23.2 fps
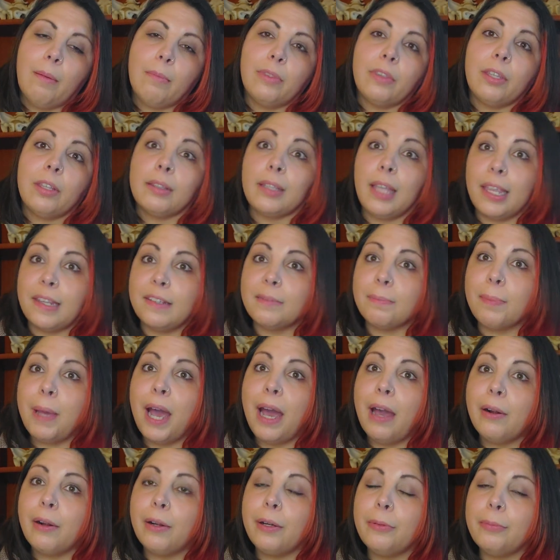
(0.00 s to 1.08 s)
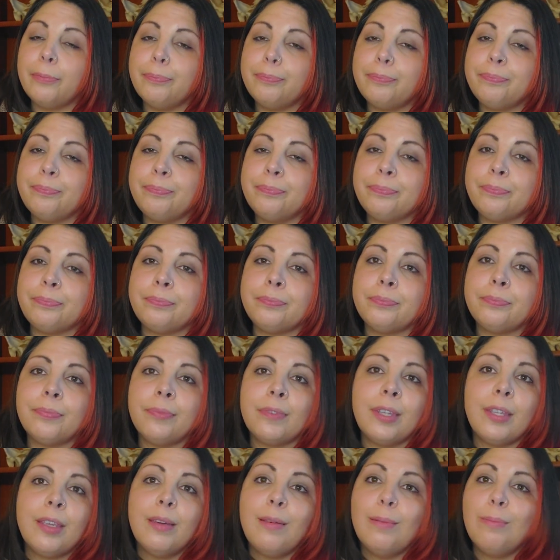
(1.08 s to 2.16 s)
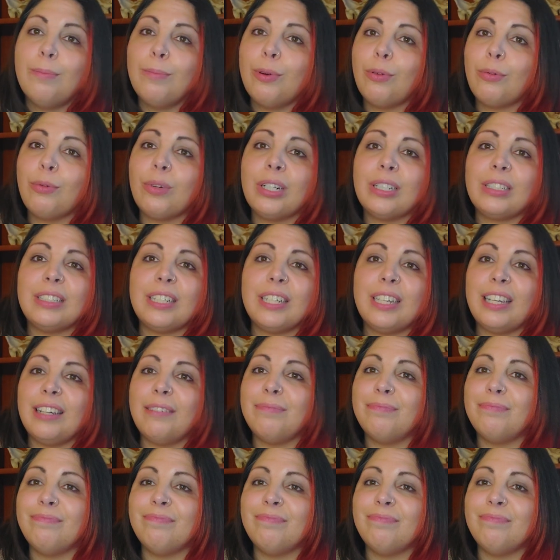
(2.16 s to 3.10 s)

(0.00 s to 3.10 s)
the lace pattern, but really,